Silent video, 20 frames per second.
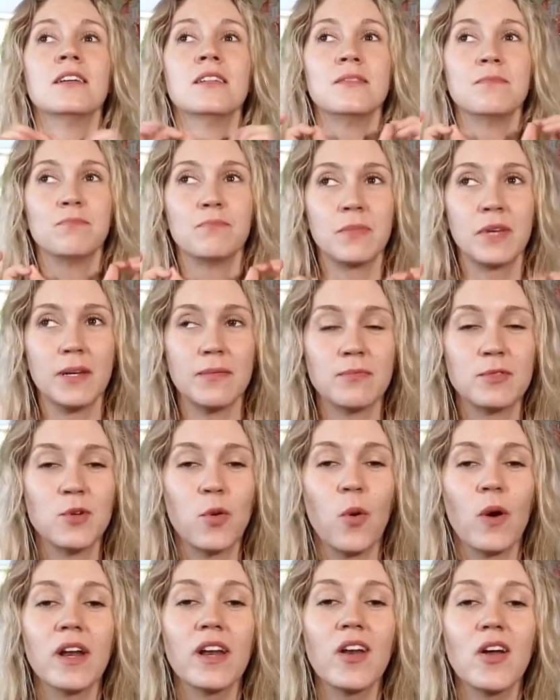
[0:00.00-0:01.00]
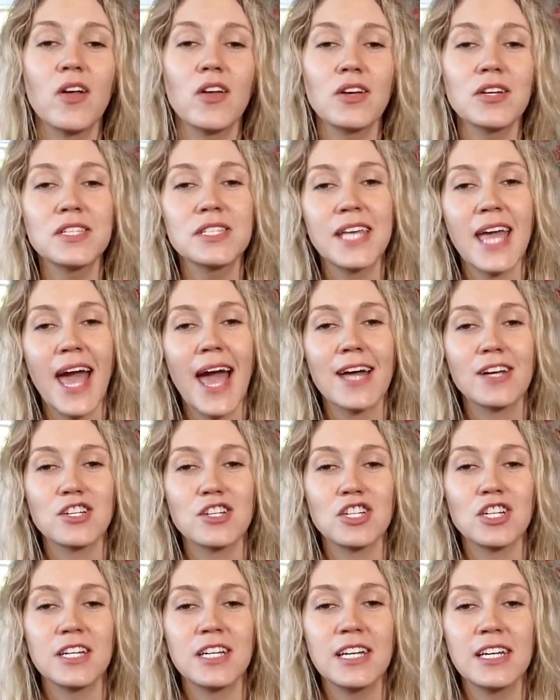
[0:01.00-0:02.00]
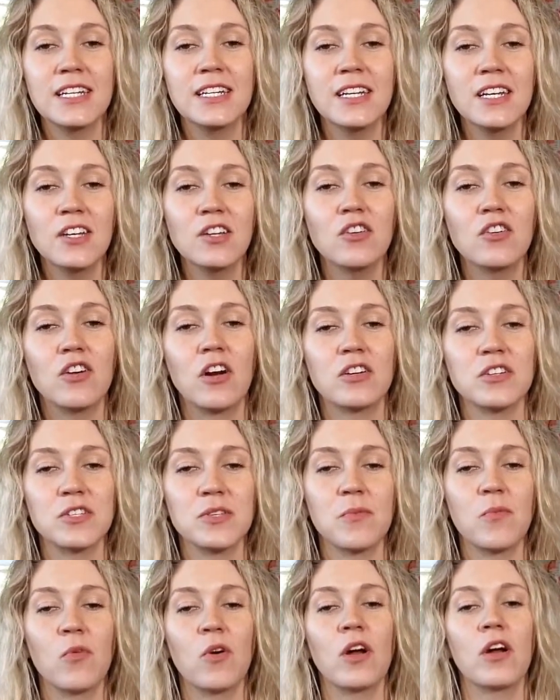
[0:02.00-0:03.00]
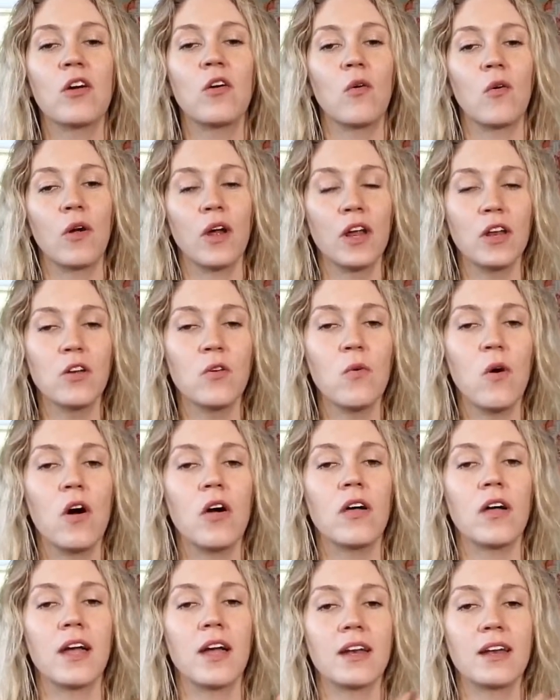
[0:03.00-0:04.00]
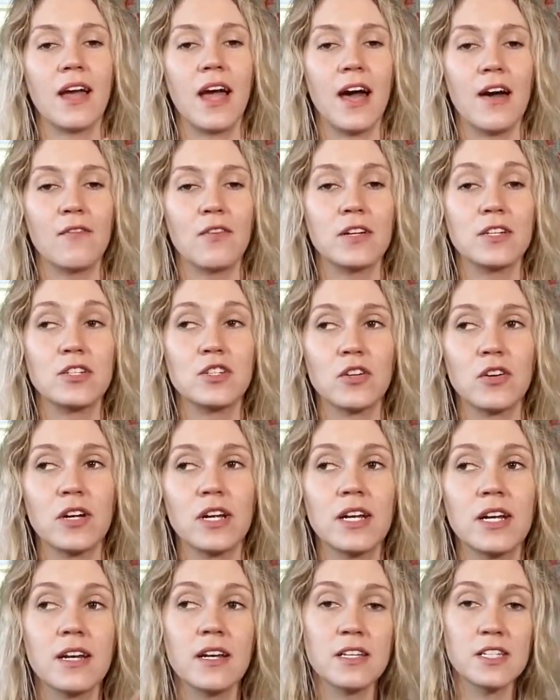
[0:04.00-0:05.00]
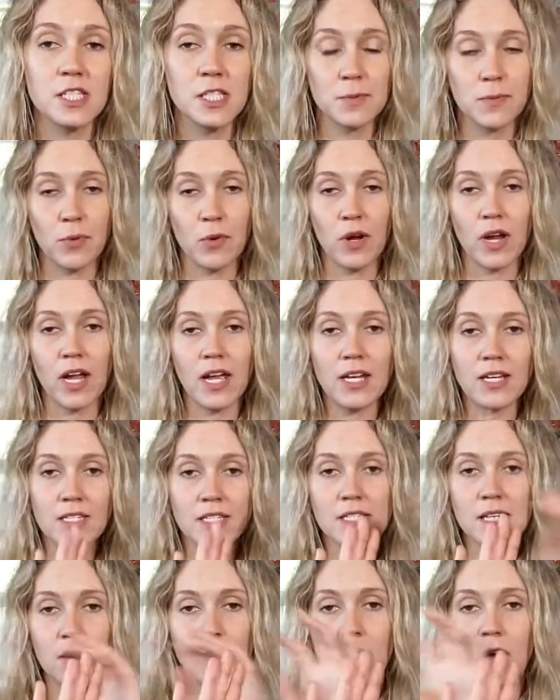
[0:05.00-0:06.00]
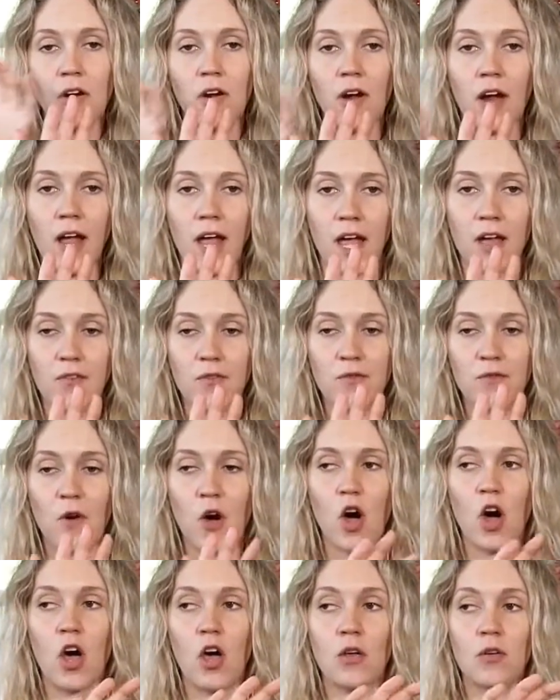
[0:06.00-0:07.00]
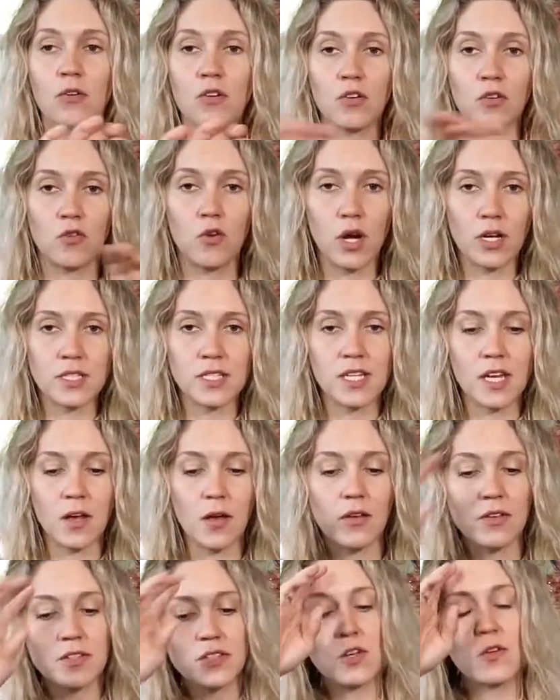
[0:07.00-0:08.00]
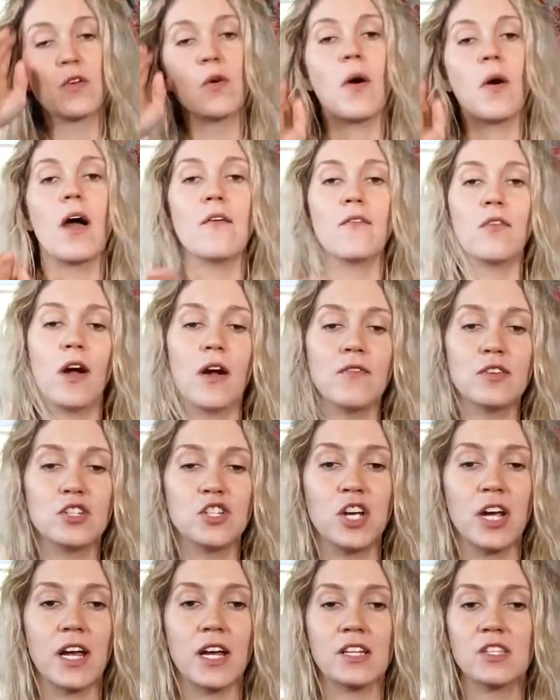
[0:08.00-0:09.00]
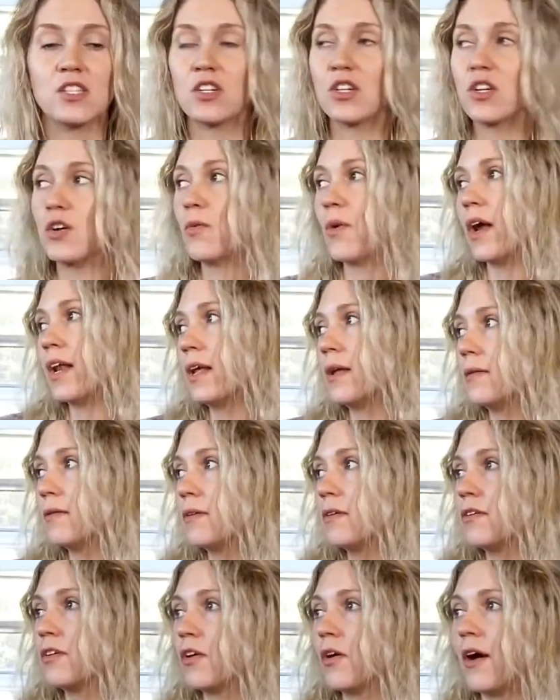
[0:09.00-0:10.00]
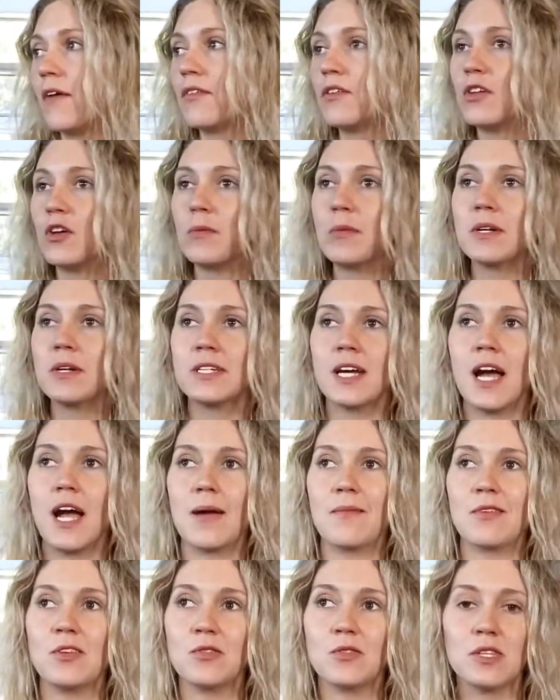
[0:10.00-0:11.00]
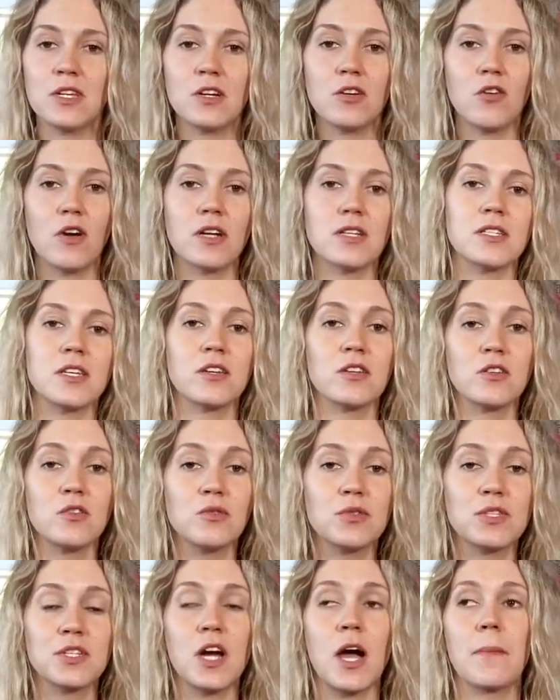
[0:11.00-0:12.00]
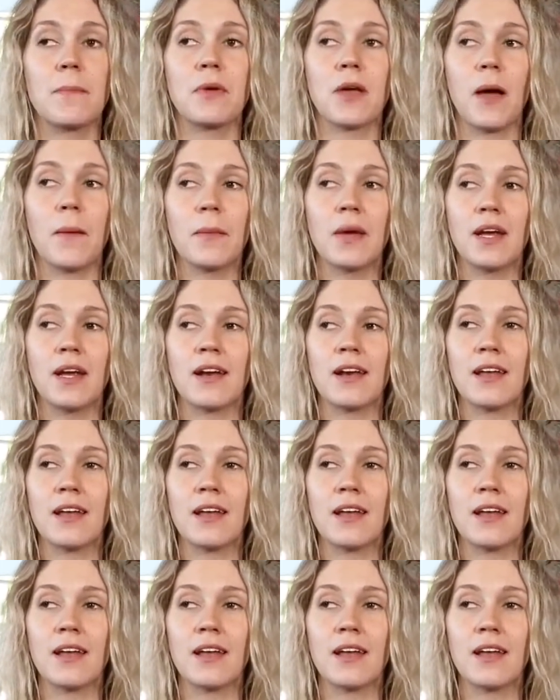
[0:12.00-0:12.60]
keep $20 cash hidden in your car somewhere or in your wallet and have it during spring, summer, and fall garage sale. So if you ever have a chance or you're waiting, you have a little bit of time and you see a garage sale, you stop. I mean,